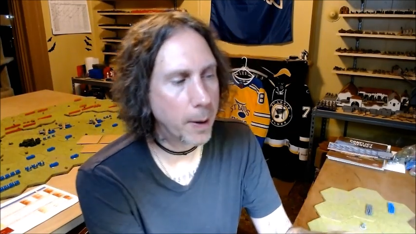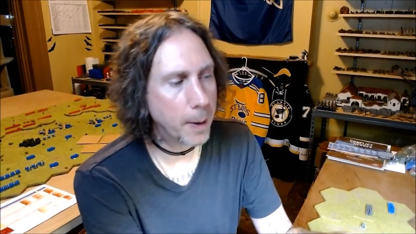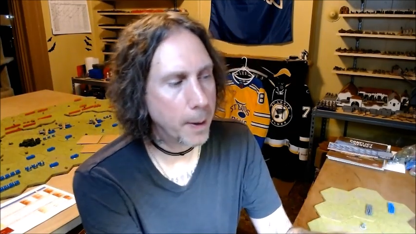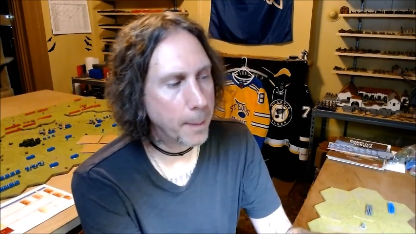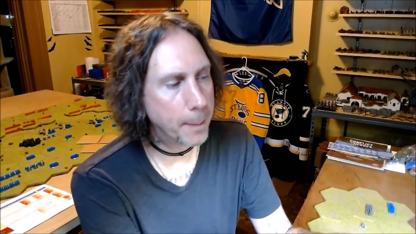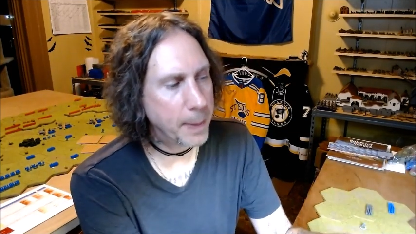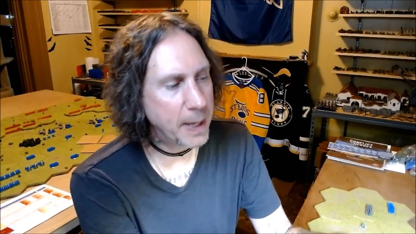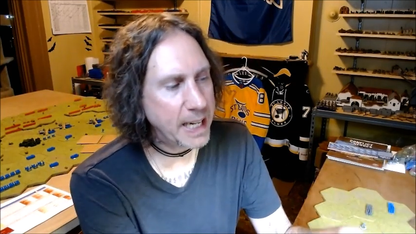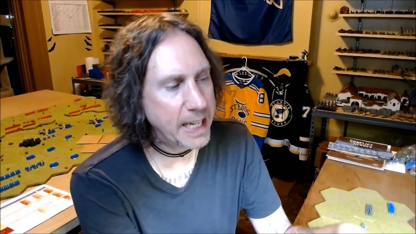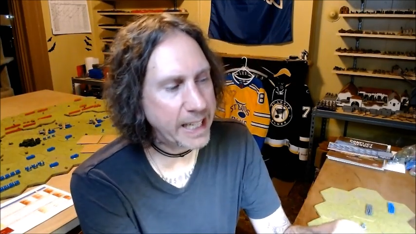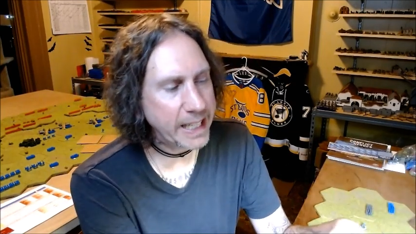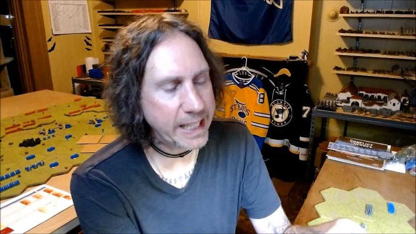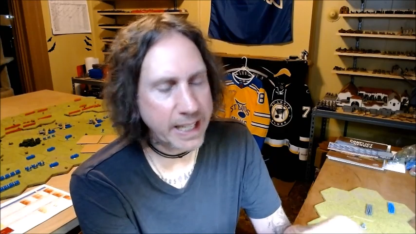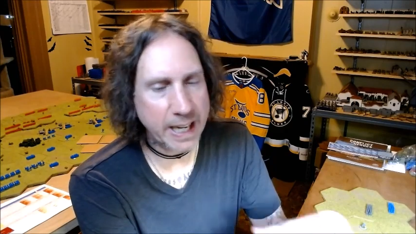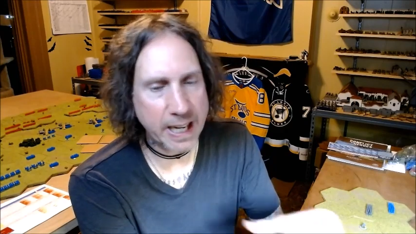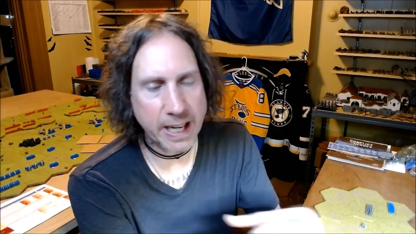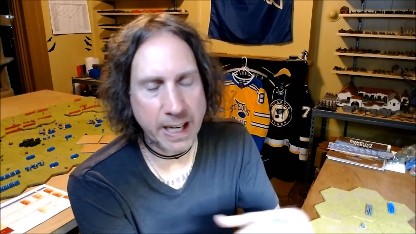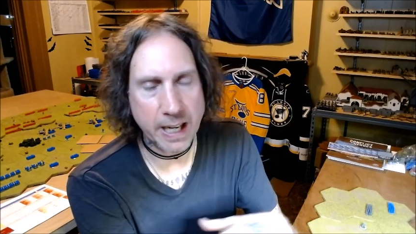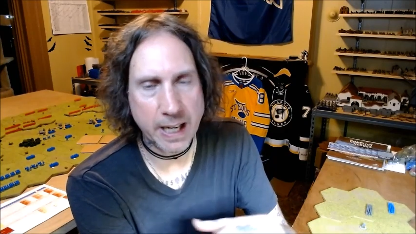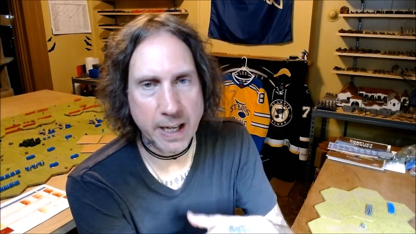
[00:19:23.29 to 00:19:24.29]
being
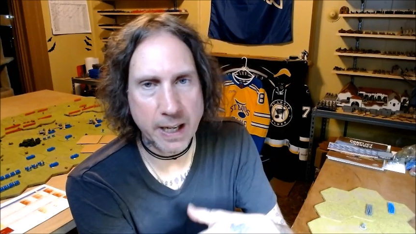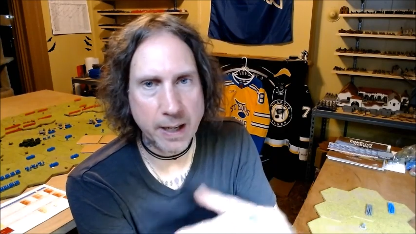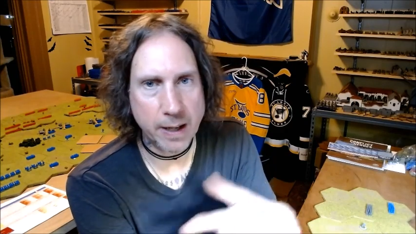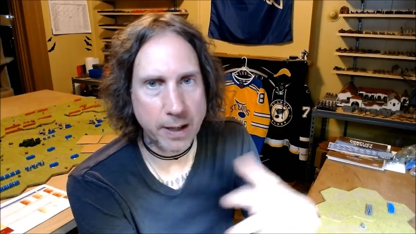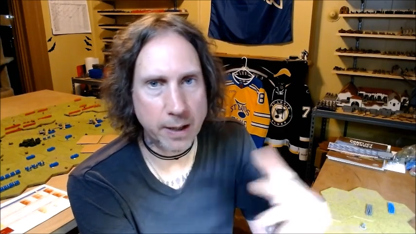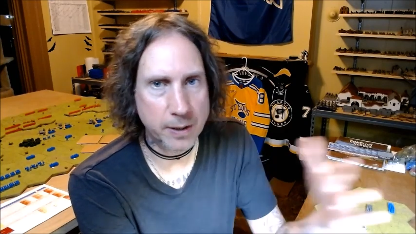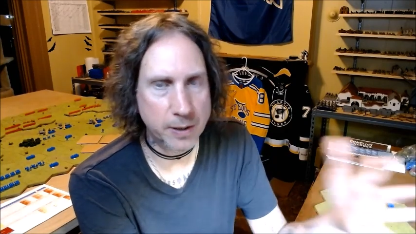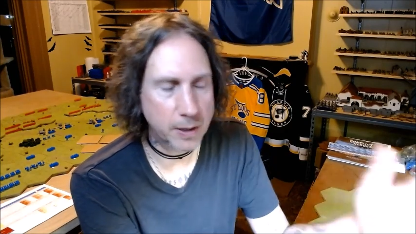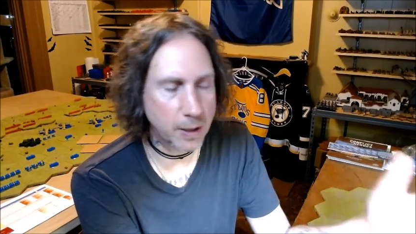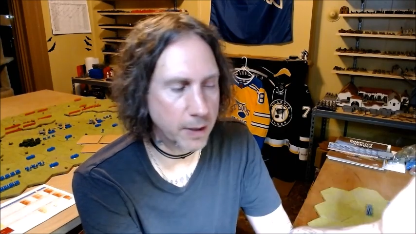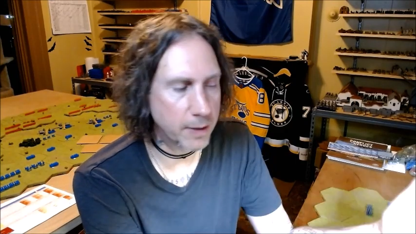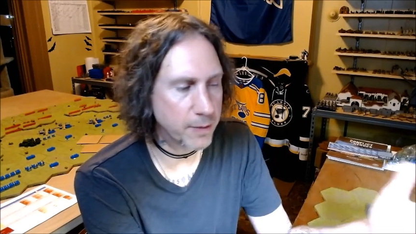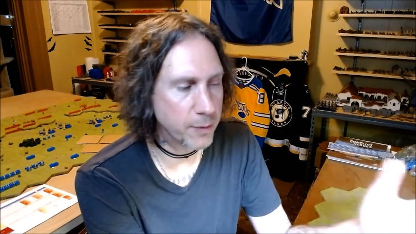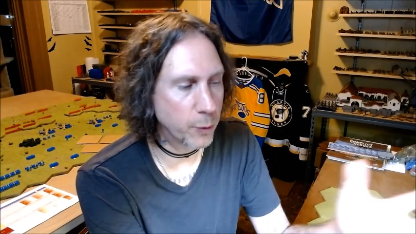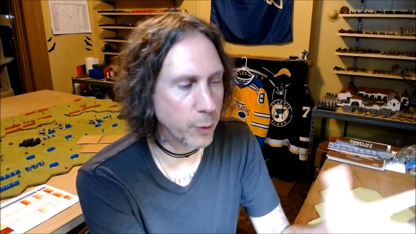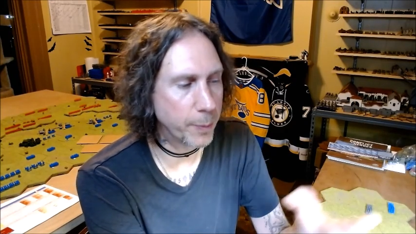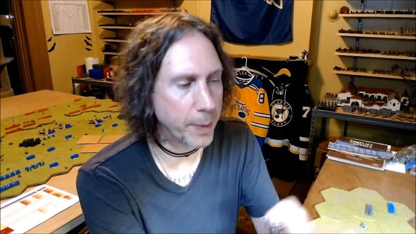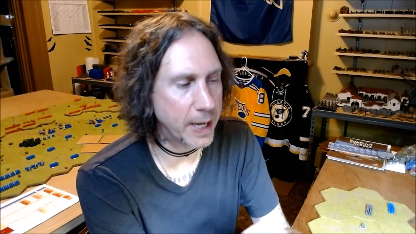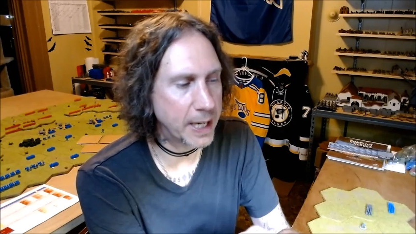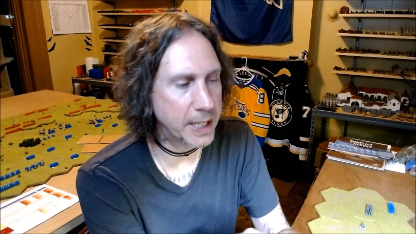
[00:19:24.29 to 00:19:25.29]
in a certain
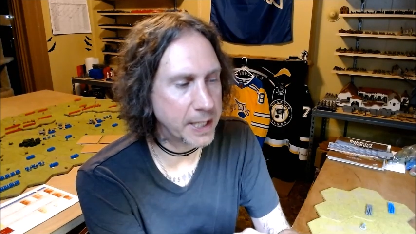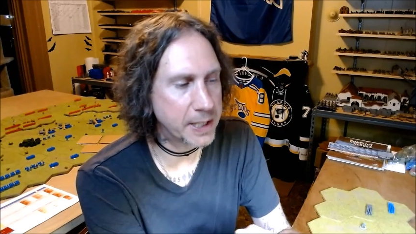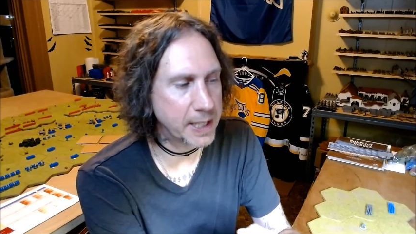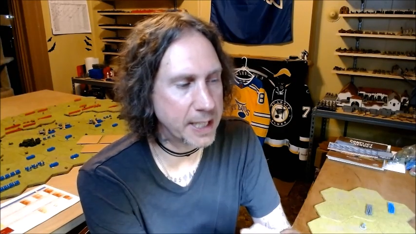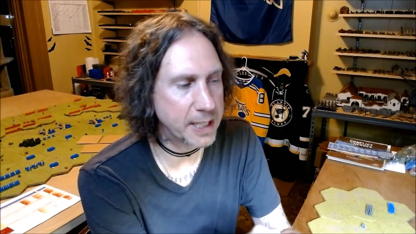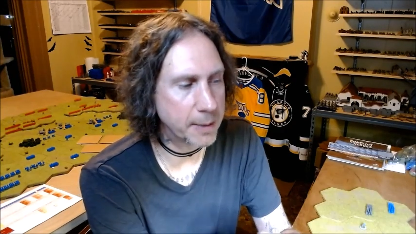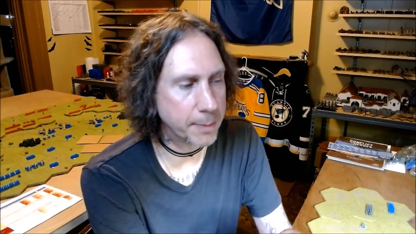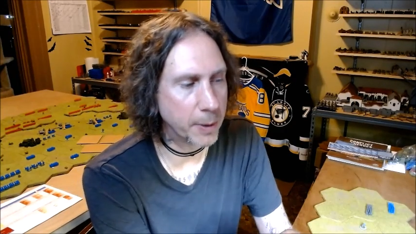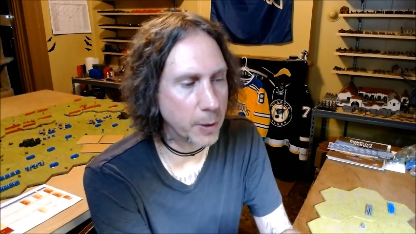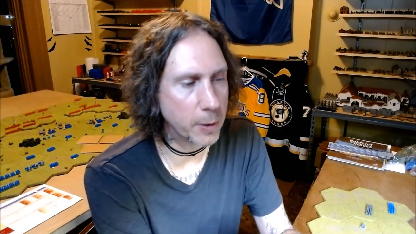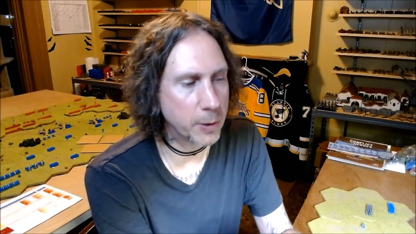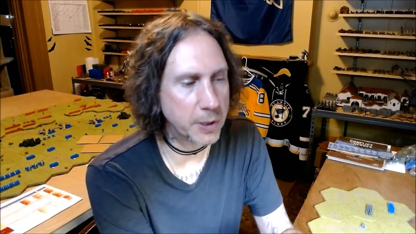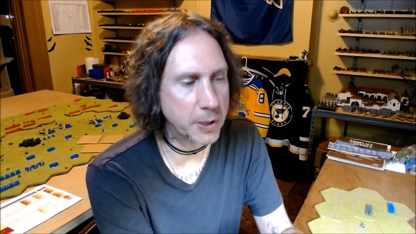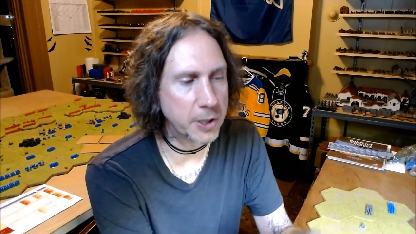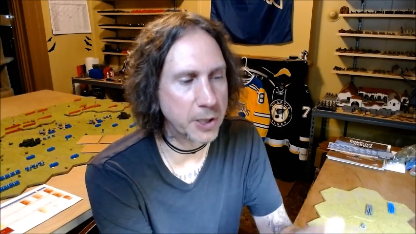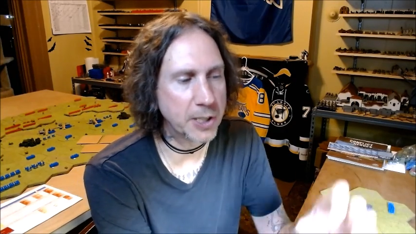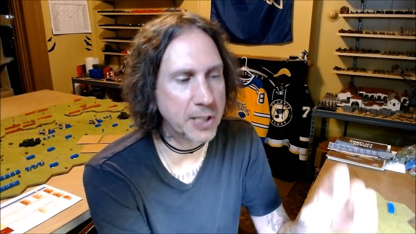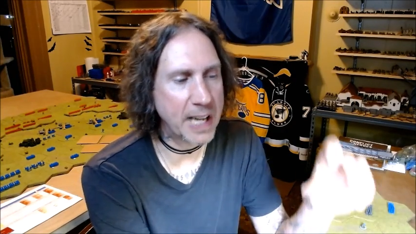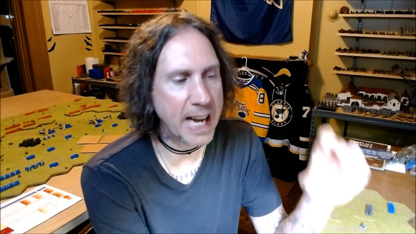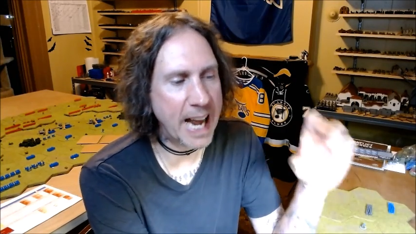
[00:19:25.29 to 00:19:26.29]
formation as opposed to
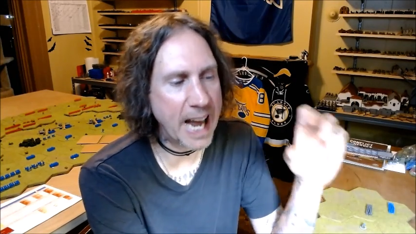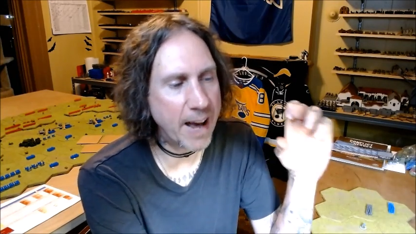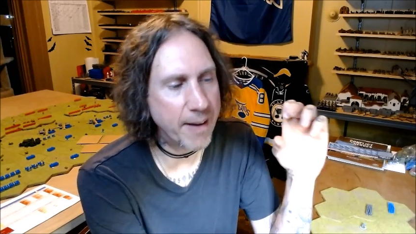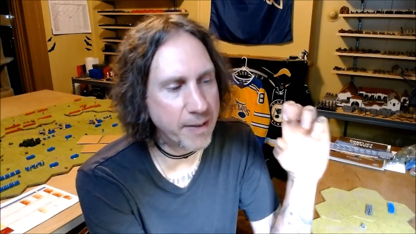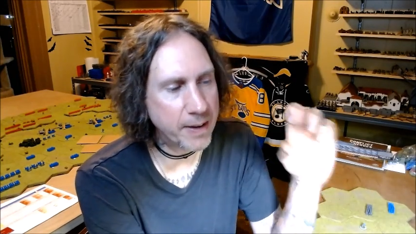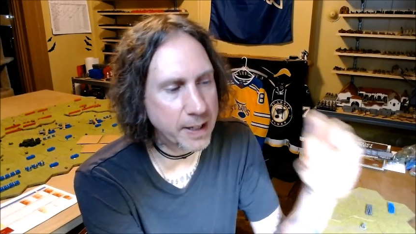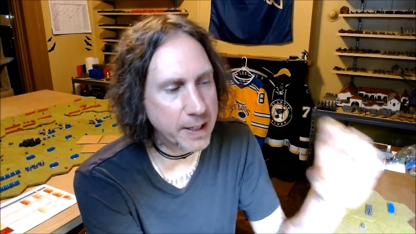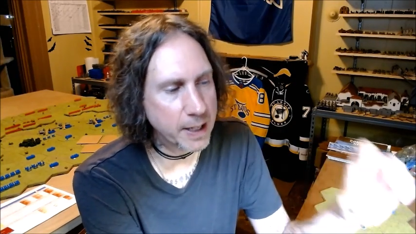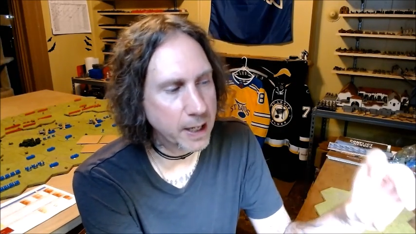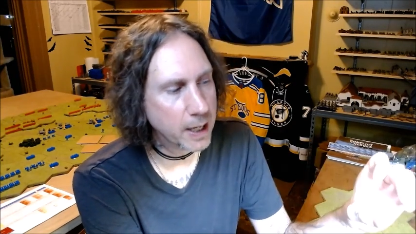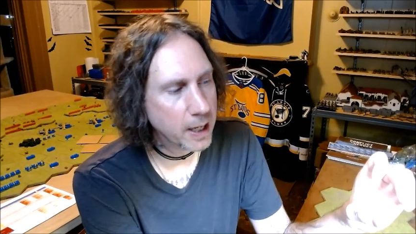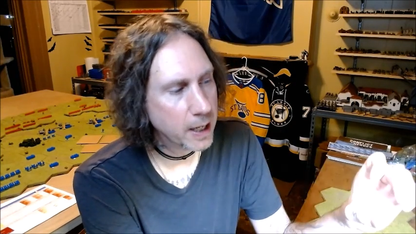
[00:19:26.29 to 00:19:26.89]
just having